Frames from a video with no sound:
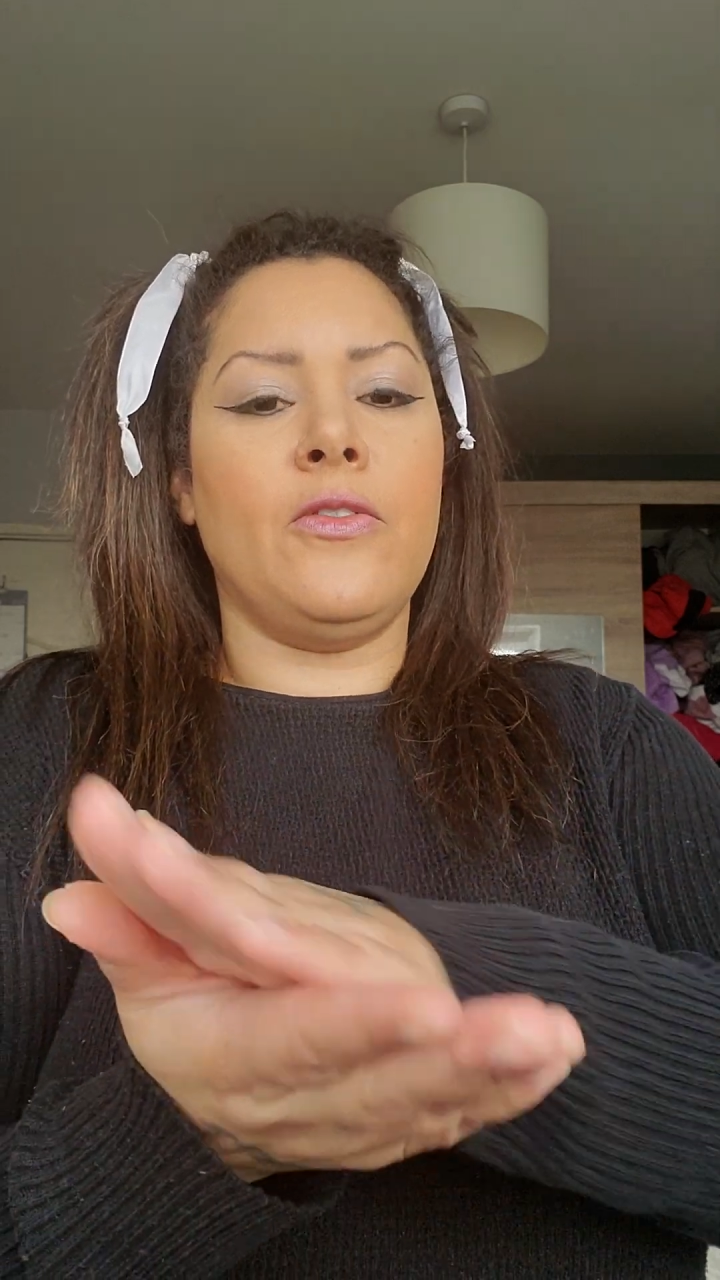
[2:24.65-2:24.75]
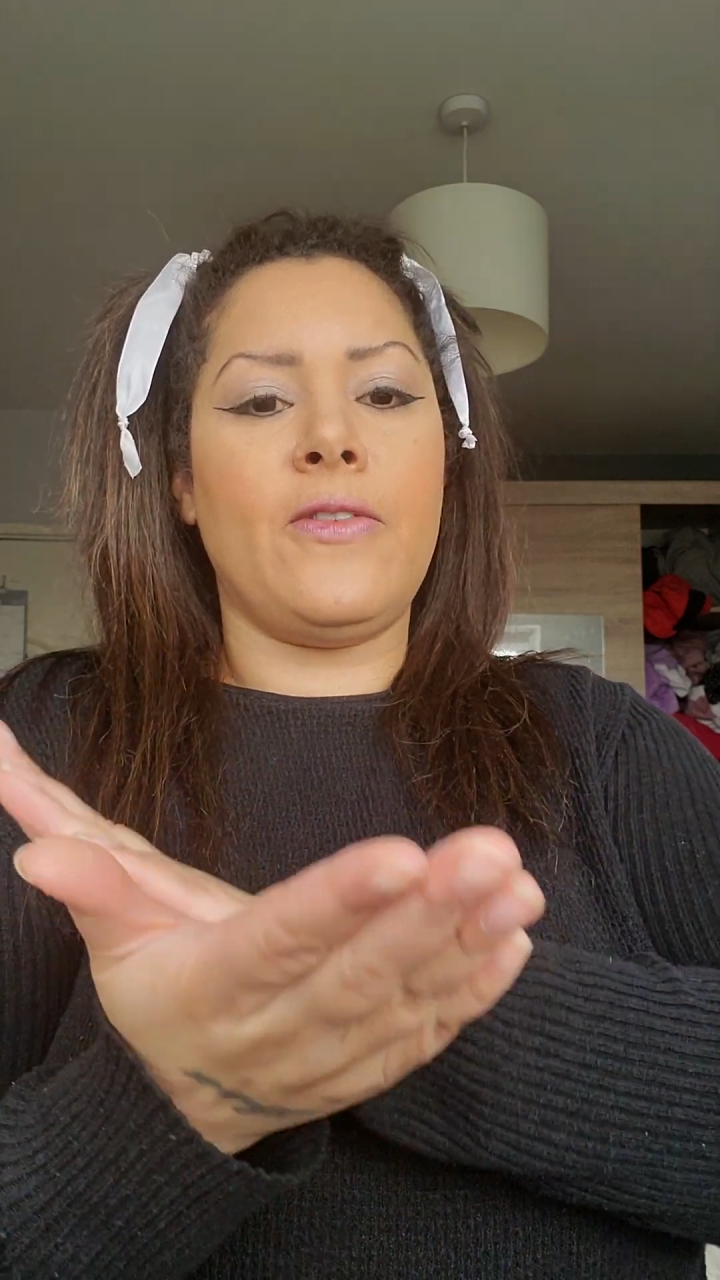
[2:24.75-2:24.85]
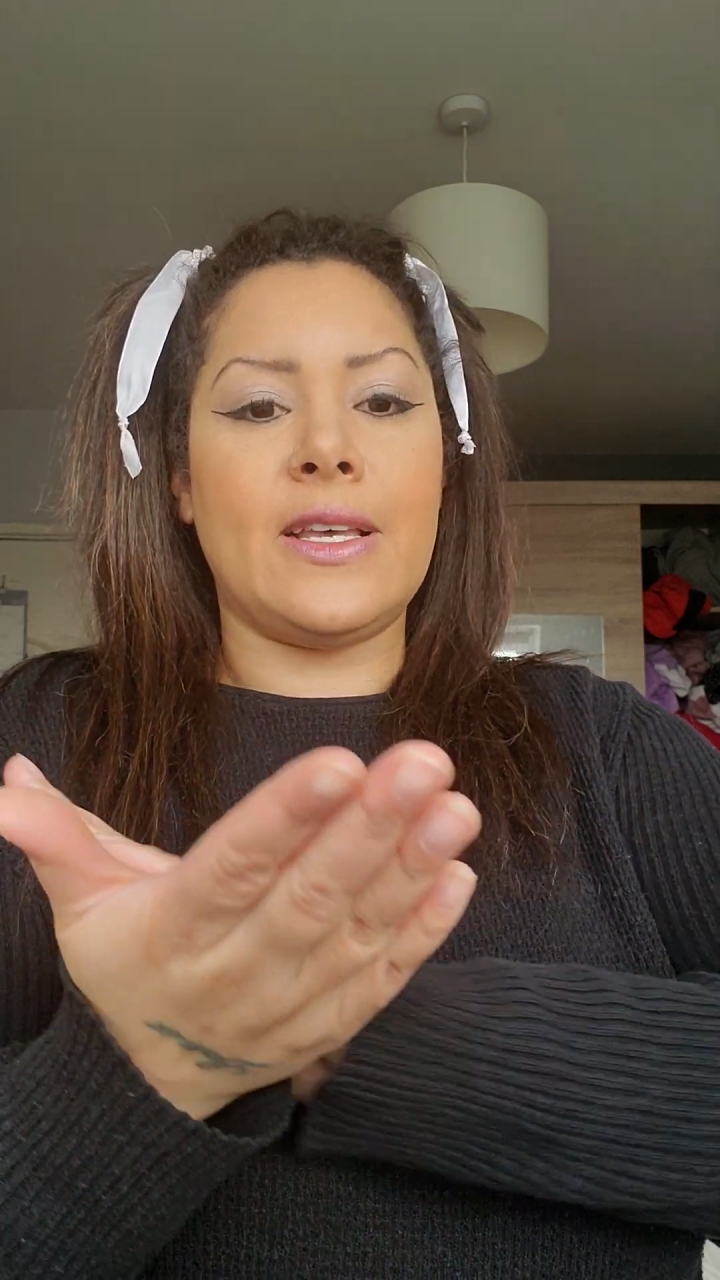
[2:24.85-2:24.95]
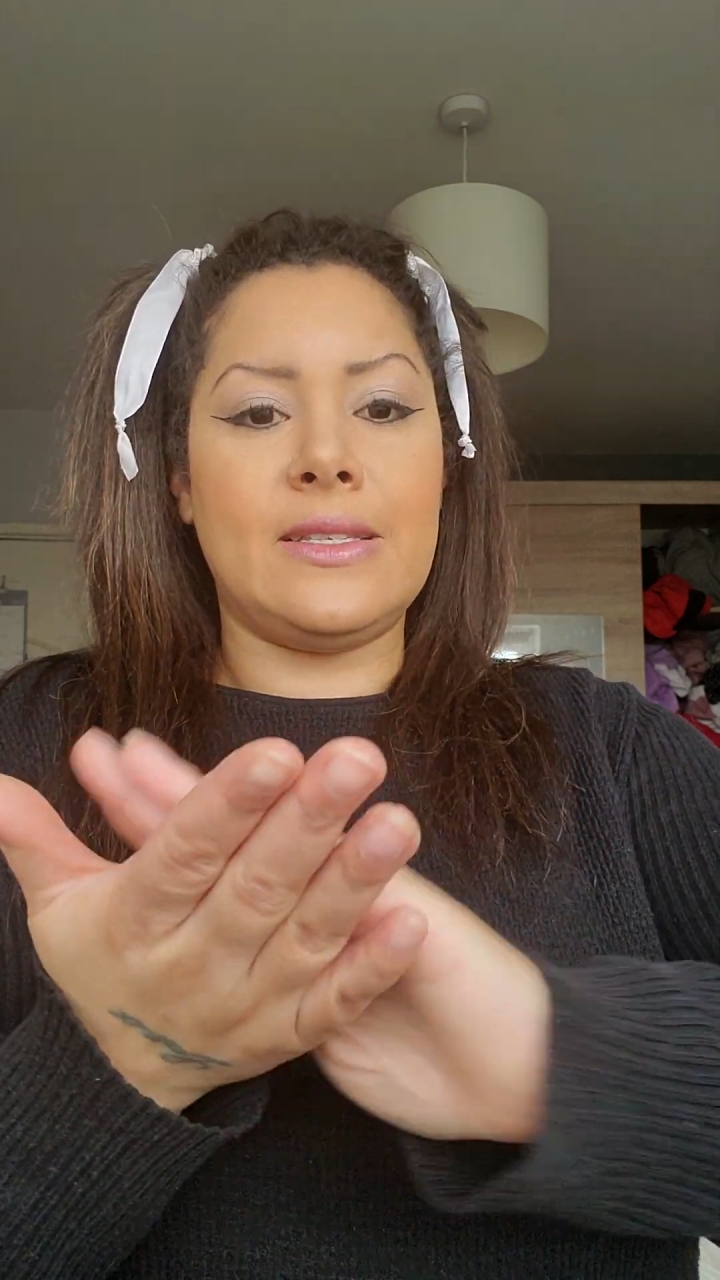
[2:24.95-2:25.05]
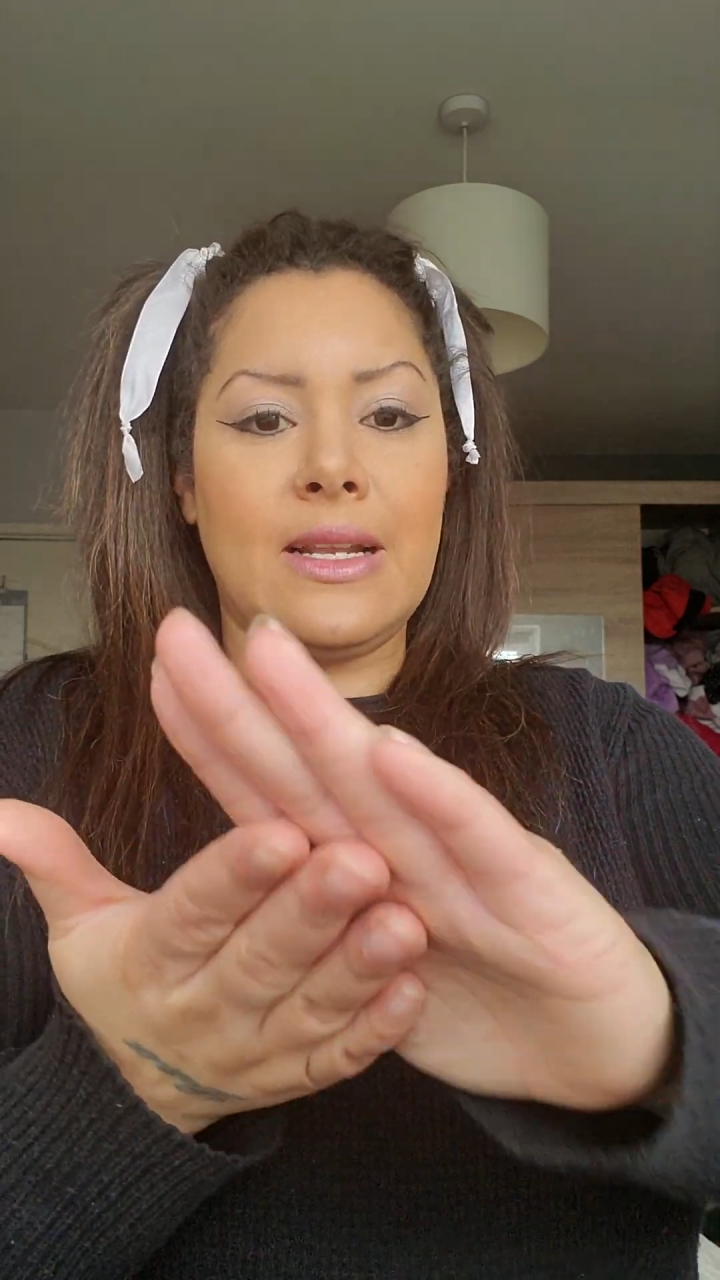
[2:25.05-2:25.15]

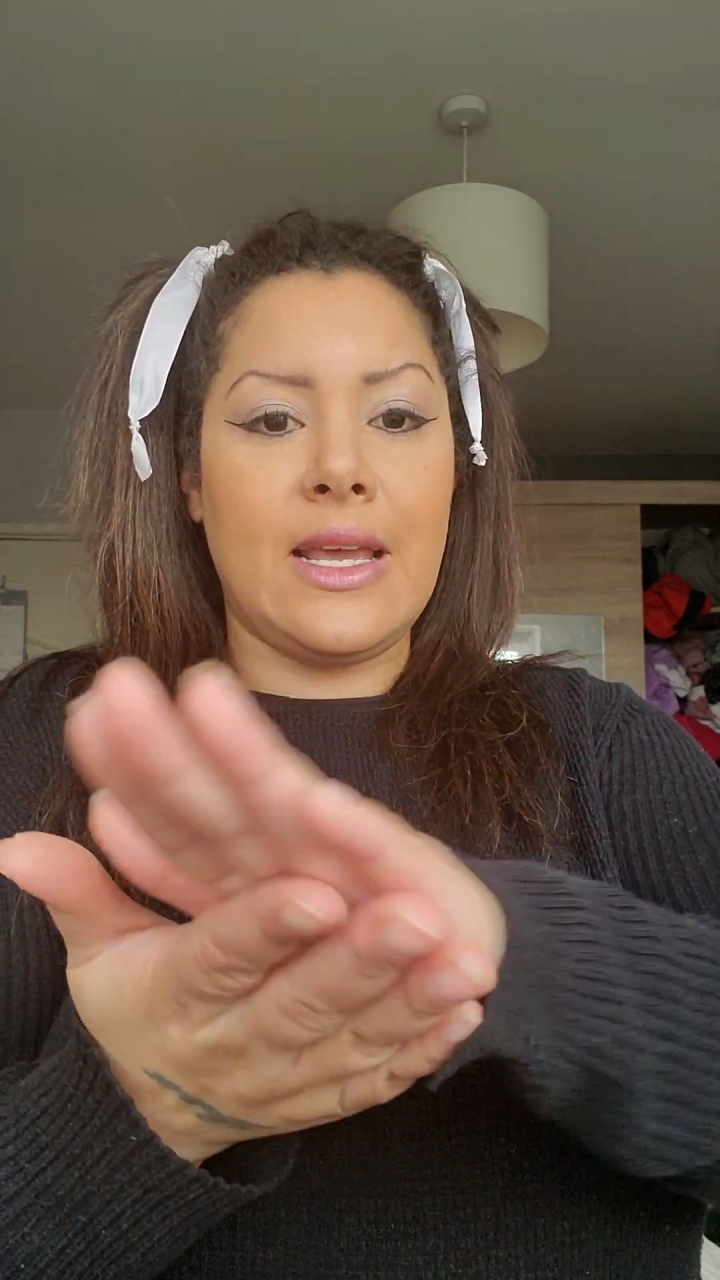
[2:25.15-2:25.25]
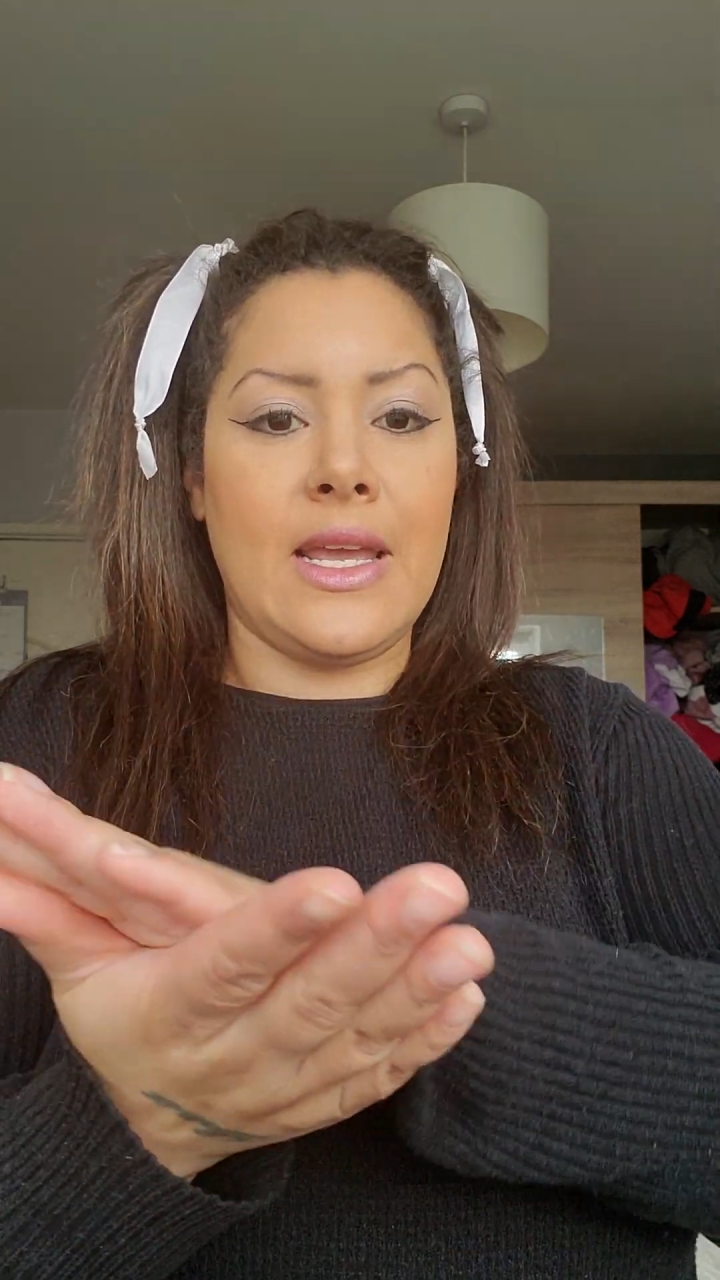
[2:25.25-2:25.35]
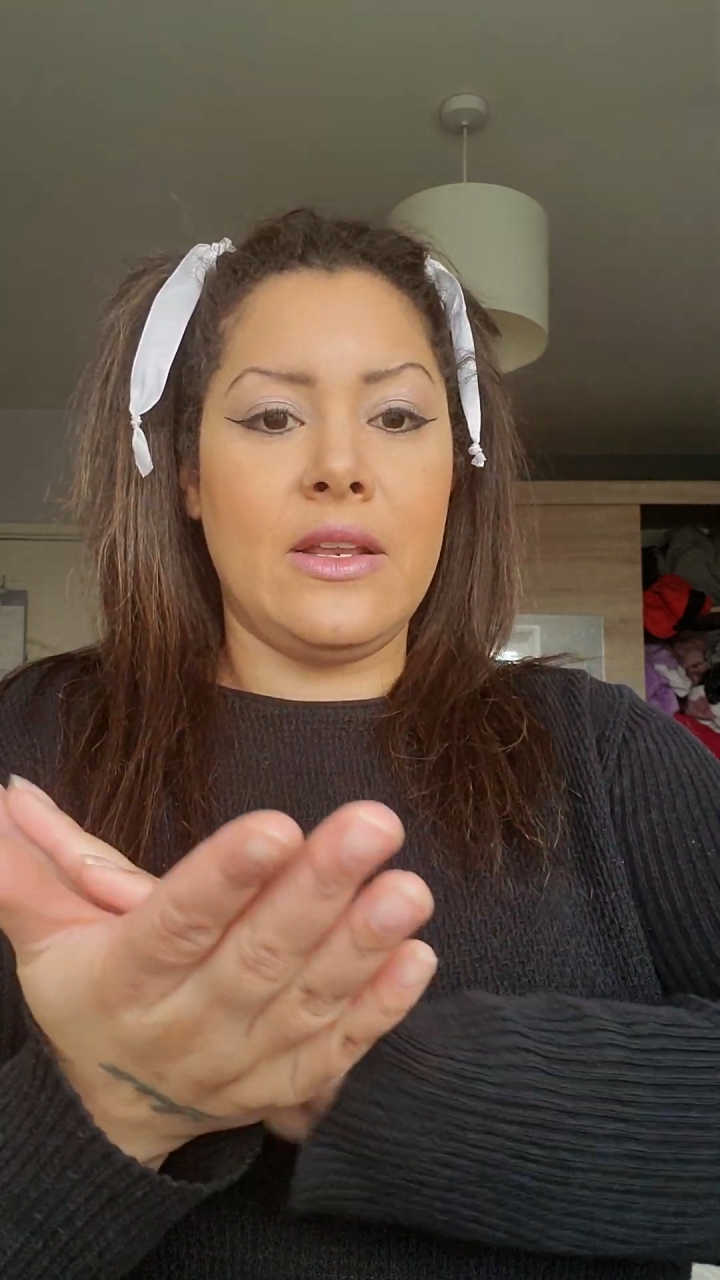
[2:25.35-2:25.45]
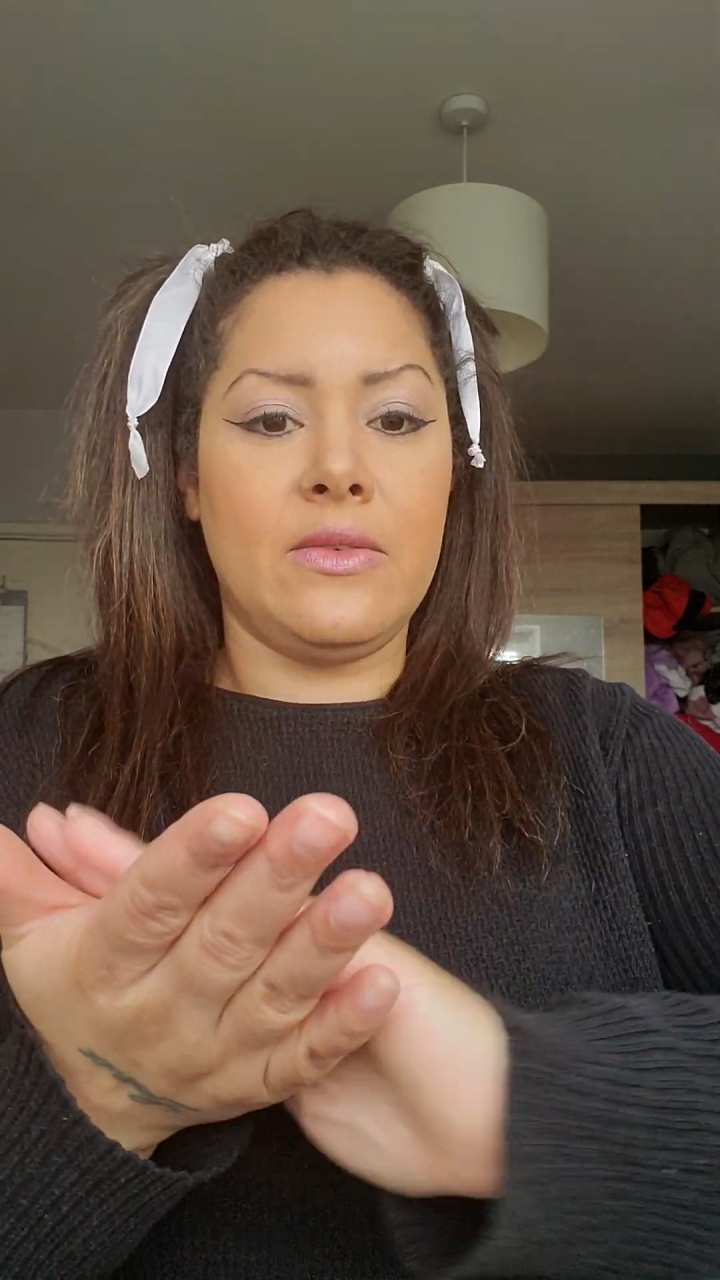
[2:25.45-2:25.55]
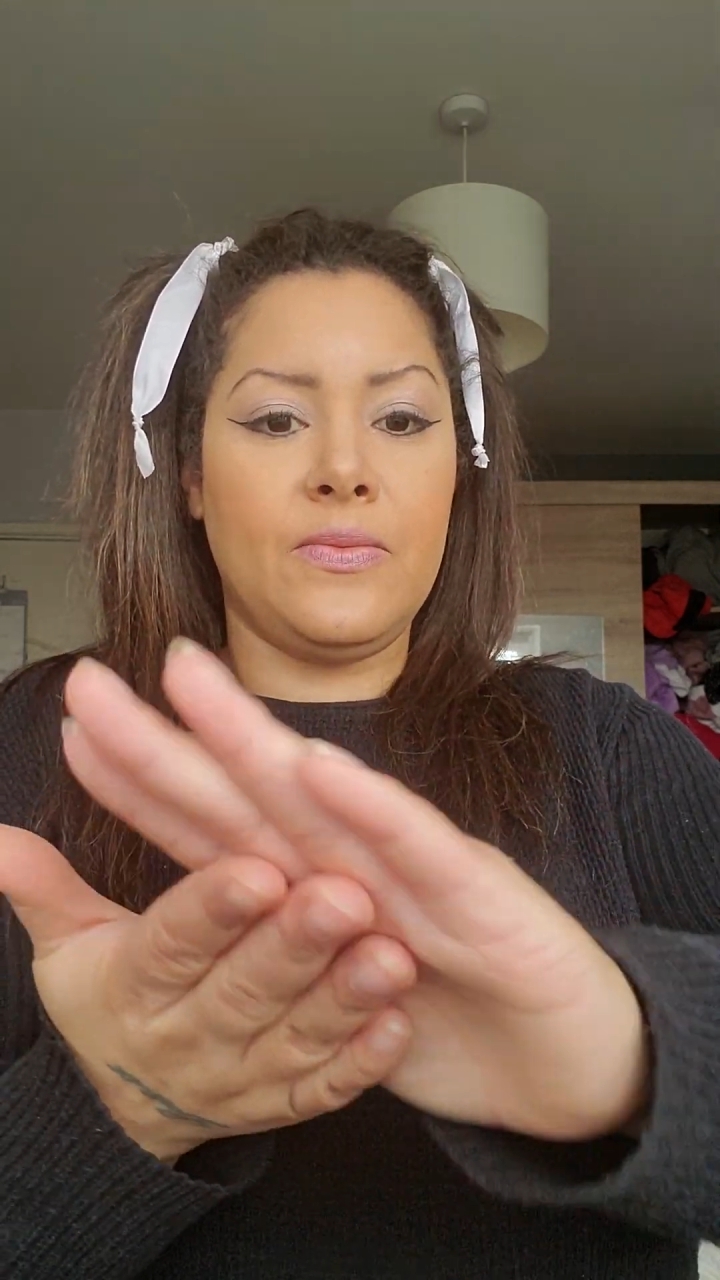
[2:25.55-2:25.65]

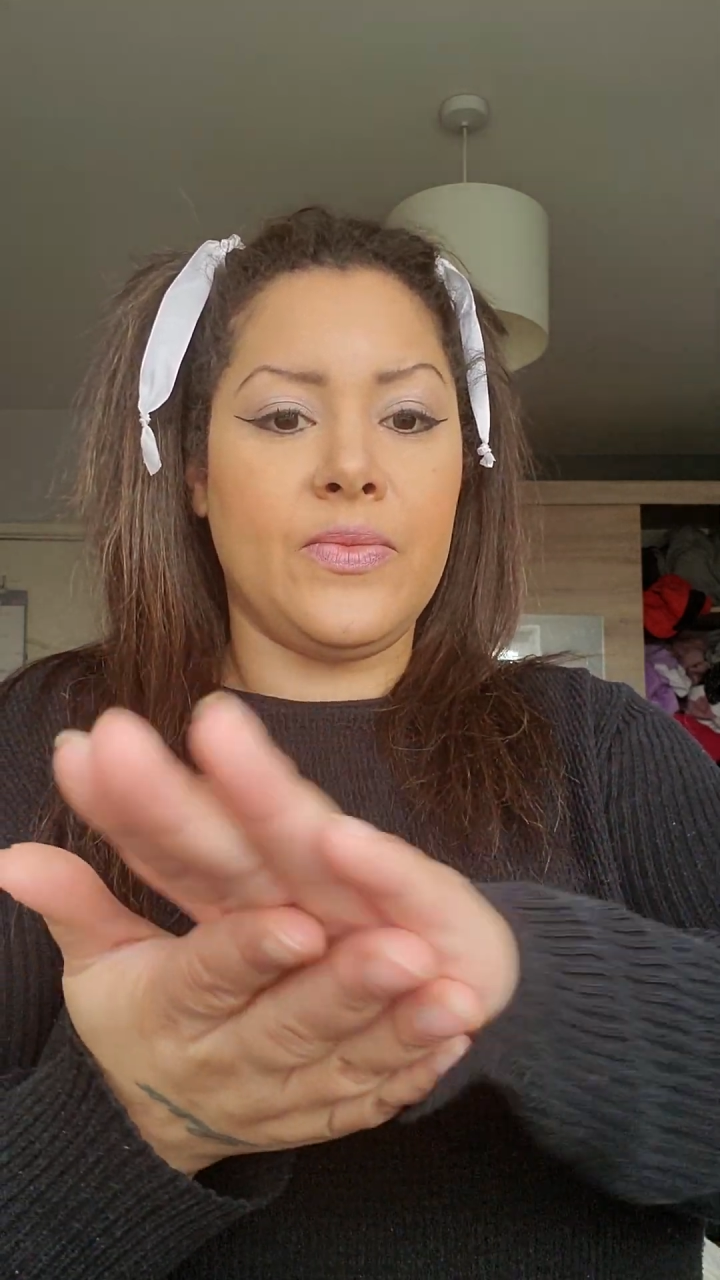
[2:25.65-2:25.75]
Vaseline,